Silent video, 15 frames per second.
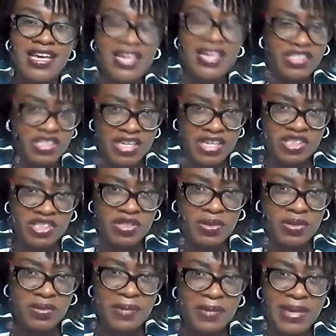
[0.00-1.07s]

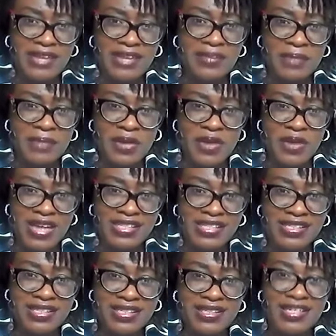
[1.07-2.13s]
International. Am I right?